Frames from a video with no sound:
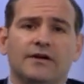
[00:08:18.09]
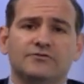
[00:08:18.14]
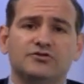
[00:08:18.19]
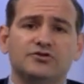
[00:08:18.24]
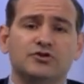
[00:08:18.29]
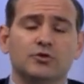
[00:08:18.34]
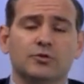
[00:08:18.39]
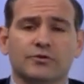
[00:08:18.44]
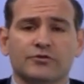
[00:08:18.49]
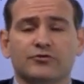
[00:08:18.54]

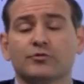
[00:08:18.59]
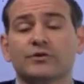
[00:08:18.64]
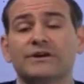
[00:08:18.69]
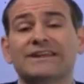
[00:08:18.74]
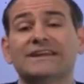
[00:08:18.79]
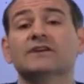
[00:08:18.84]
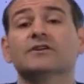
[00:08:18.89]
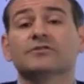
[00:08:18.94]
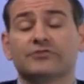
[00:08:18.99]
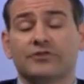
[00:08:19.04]
2 or 3
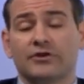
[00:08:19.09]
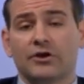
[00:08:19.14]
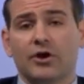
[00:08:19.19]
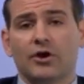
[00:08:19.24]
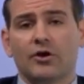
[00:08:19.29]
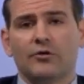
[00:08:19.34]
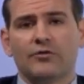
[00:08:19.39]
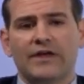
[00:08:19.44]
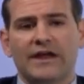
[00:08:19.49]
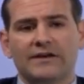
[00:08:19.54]
years
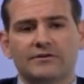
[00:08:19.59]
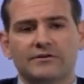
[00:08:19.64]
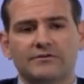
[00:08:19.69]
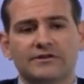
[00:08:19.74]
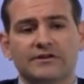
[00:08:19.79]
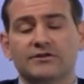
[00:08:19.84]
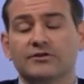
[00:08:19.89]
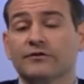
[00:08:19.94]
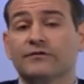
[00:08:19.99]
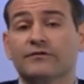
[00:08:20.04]
ago that you
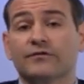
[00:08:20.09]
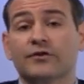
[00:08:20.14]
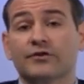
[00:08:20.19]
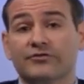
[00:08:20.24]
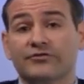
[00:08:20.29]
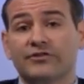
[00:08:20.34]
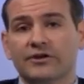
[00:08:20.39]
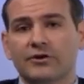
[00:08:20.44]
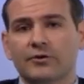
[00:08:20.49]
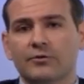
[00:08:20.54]
did your
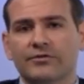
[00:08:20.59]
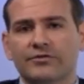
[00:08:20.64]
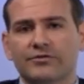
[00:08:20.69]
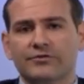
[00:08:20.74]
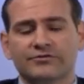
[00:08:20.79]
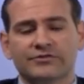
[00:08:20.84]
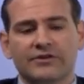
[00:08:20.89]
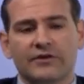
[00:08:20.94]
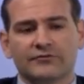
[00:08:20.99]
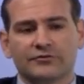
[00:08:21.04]
first deal with
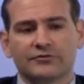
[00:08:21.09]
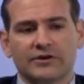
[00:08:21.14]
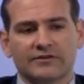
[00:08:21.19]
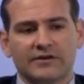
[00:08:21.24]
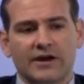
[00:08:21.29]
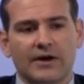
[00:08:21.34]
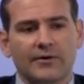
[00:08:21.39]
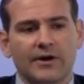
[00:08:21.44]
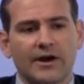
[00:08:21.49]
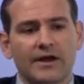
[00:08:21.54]
your
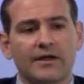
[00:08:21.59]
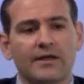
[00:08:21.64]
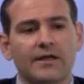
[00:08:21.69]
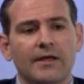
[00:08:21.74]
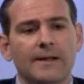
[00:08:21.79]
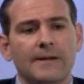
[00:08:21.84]
self-directed IRA.